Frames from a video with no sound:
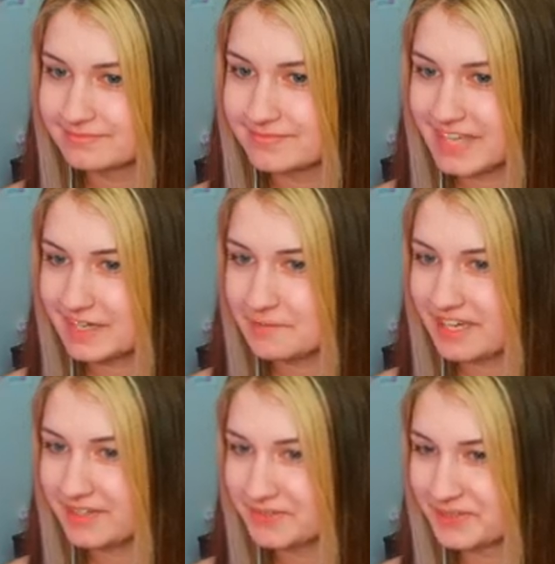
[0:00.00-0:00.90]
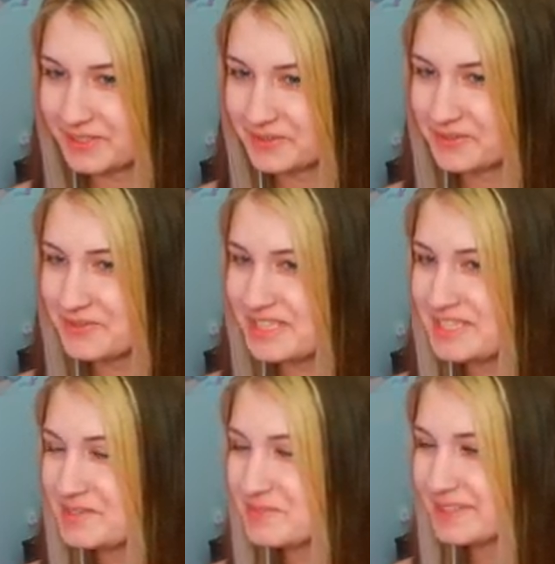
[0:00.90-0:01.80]
Anime? What a
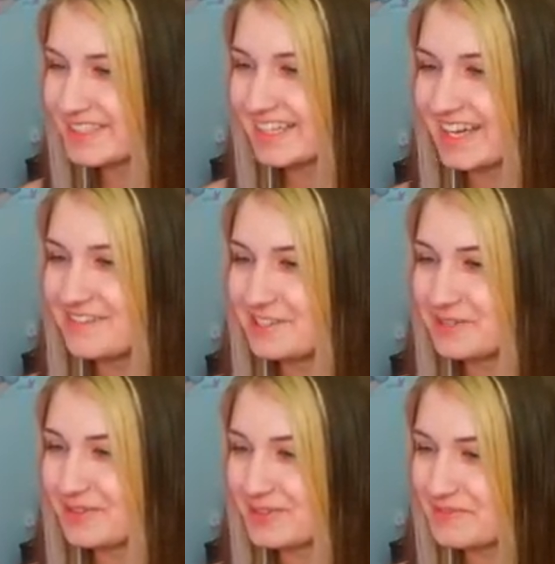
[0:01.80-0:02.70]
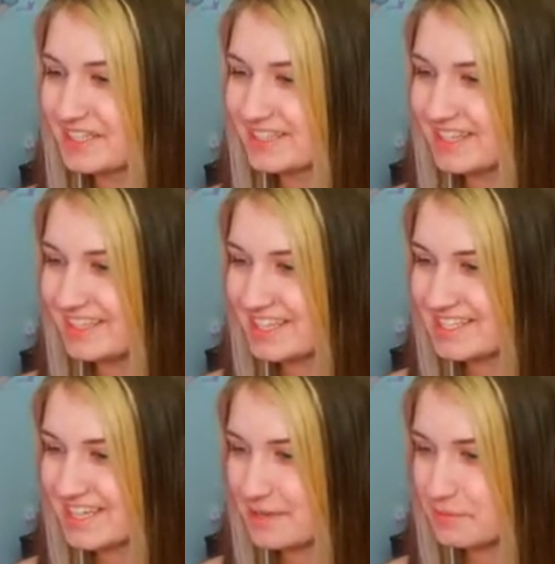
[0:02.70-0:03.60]
weeb. Hi Vito, welcome in. And
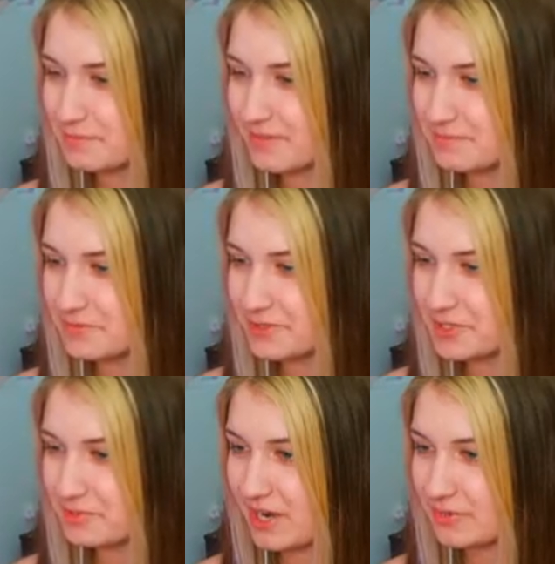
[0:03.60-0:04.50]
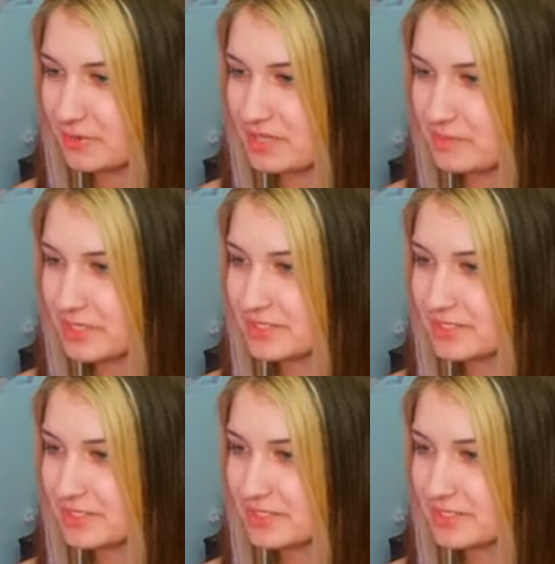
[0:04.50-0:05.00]
yes, I'm a I'm a very proud weeb.